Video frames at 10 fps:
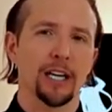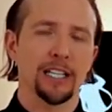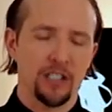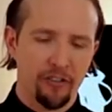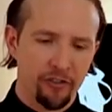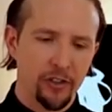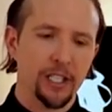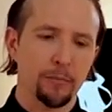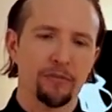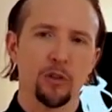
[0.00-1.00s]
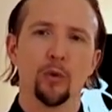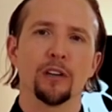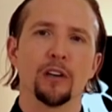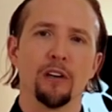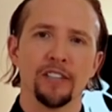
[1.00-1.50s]
It's the freedom, if you
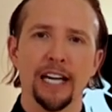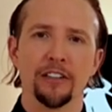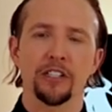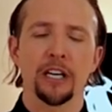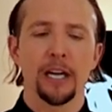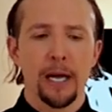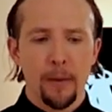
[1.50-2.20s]
will, of dance.